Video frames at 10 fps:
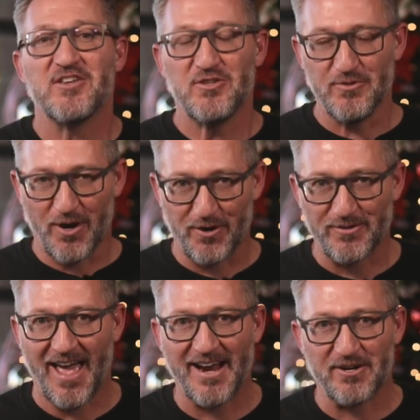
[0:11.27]
you
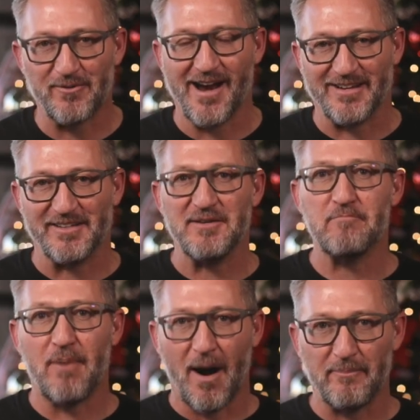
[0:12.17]
heard that correctly,
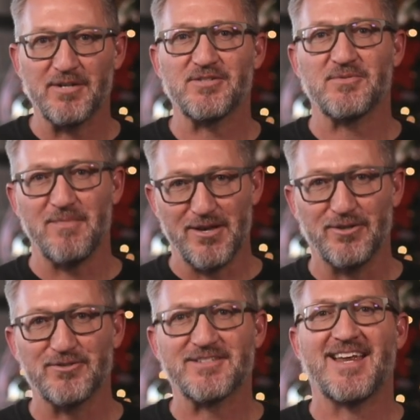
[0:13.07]
Bumpus
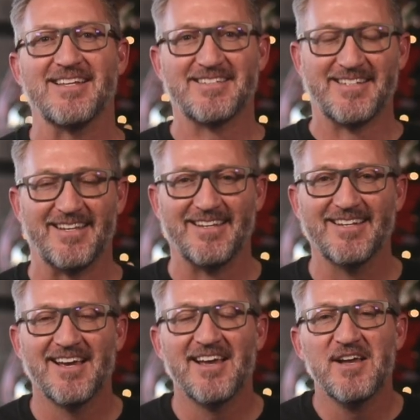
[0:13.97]
Mills, Tennessee,